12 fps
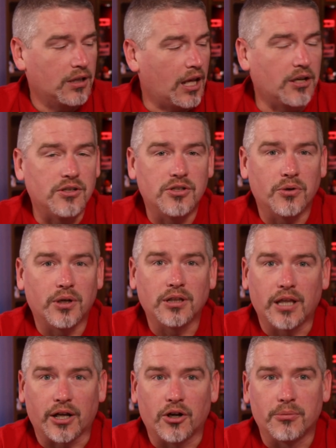and
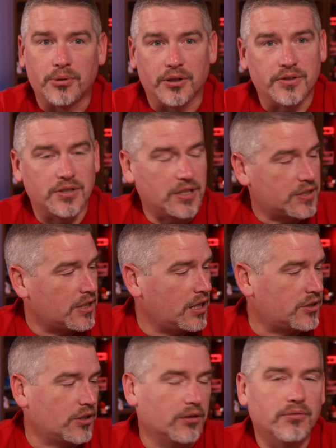doing Lego builds of this
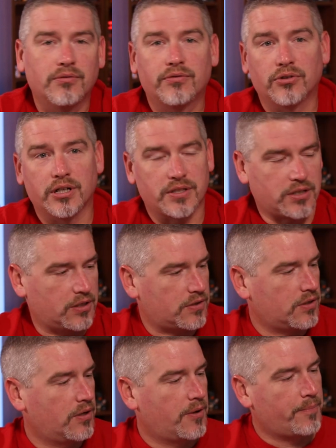nature. For
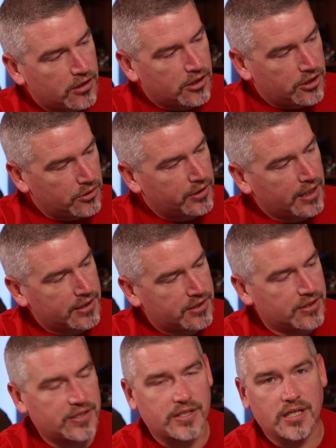instance, you
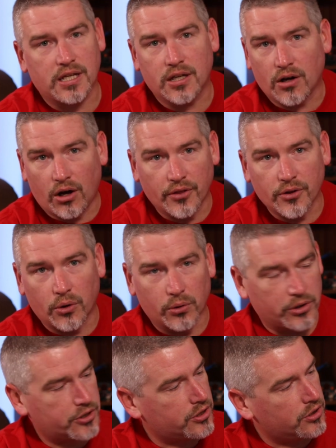get to see on the
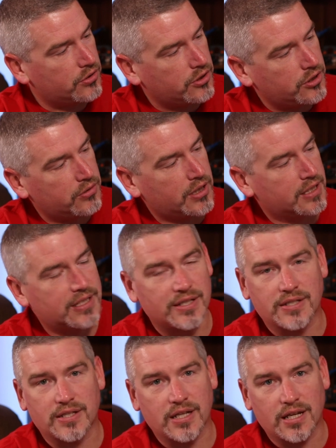Horseshoe, you get
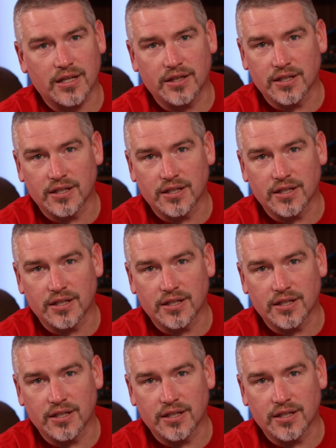to see